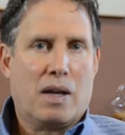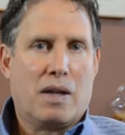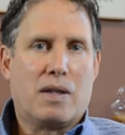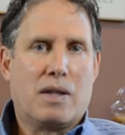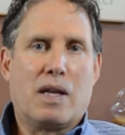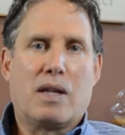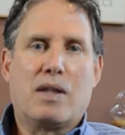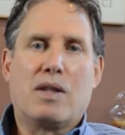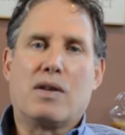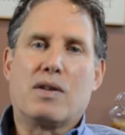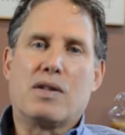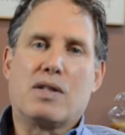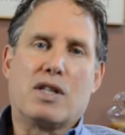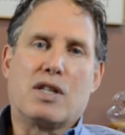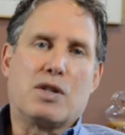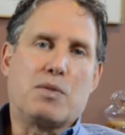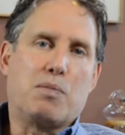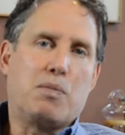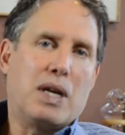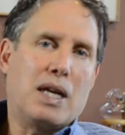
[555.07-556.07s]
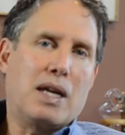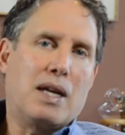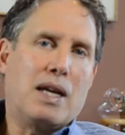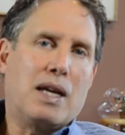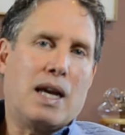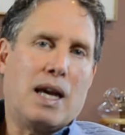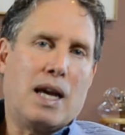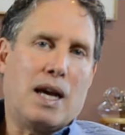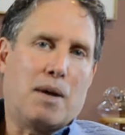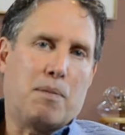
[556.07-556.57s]
that there's this big
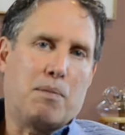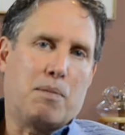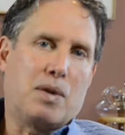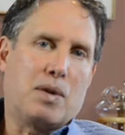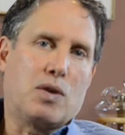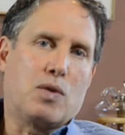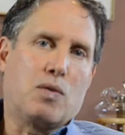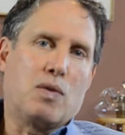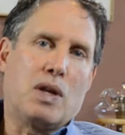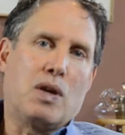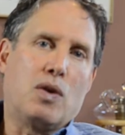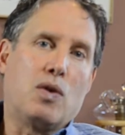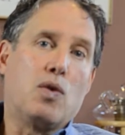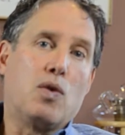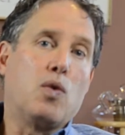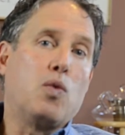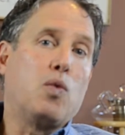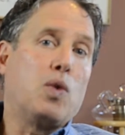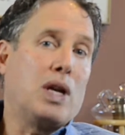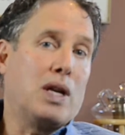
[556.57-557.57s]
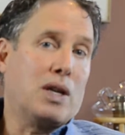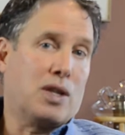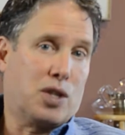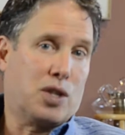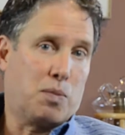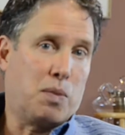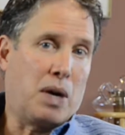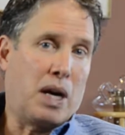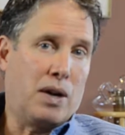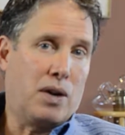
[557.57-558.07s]
gap between who we
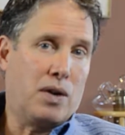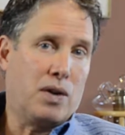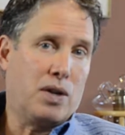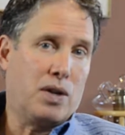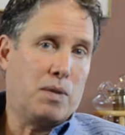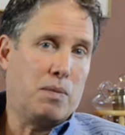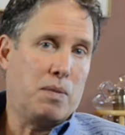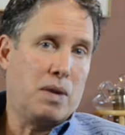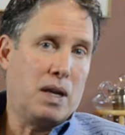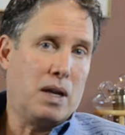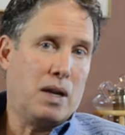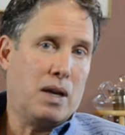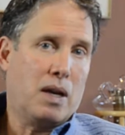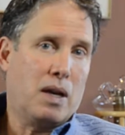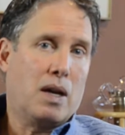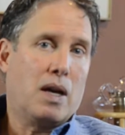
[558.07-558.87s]
aspire to be